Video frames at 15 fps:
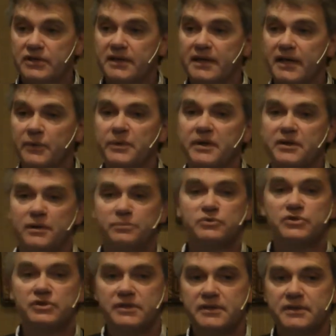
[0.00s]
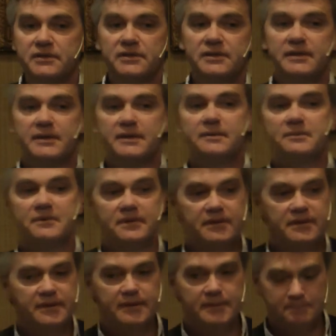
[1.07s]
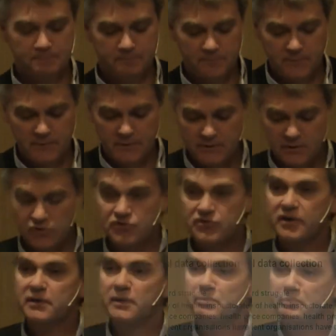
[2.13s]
and now we come to the struggle